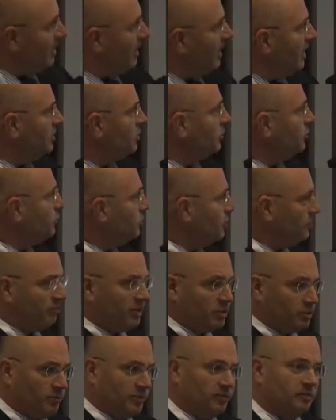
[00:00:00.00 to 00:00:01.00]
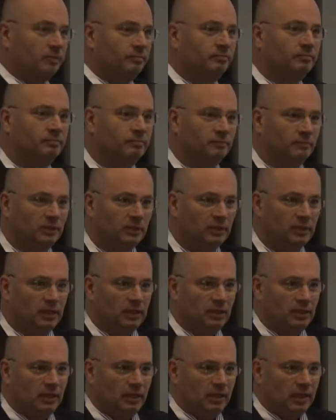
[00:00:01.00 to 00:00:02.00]
It's a good investment.
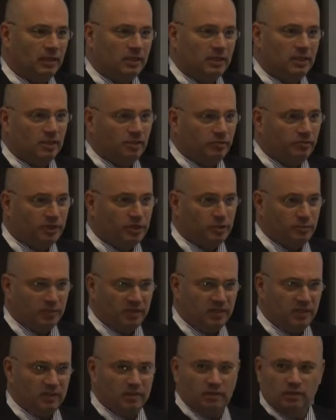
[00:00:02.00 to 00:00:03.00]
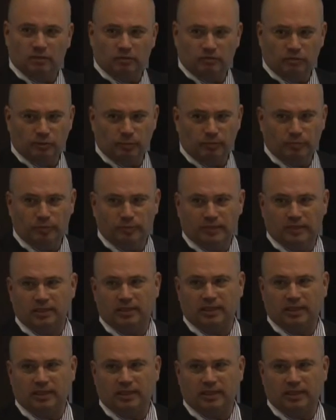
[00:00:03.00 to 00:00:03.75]
It is an investment for the public